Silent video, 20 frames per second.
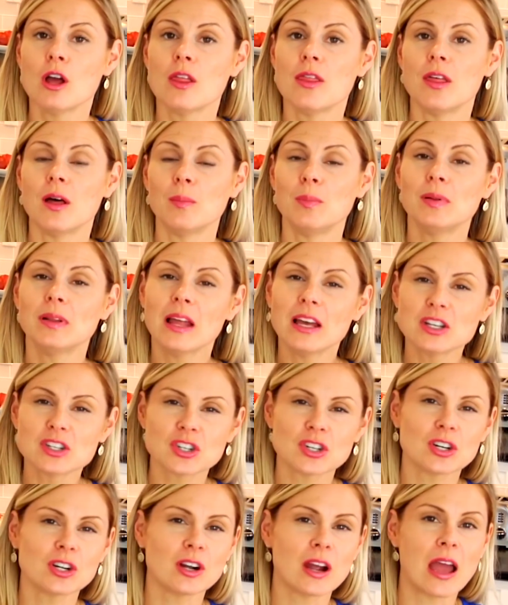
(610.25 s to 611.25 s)
the
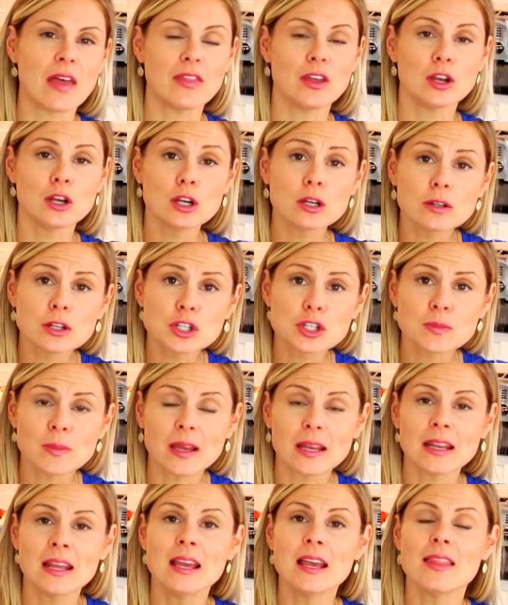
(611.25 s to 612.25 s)
pleasure and the
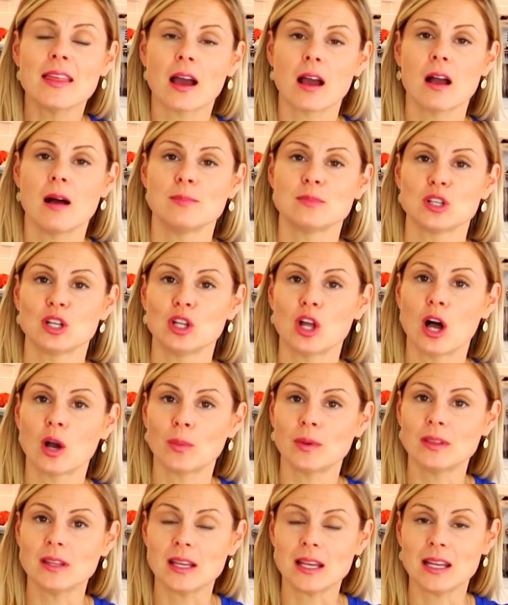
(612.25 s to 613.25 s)
nourishment that comes along
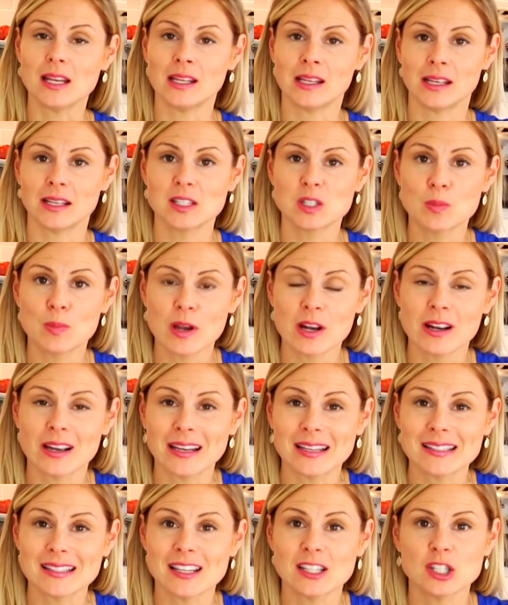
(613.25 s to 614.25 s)
with the eating experience.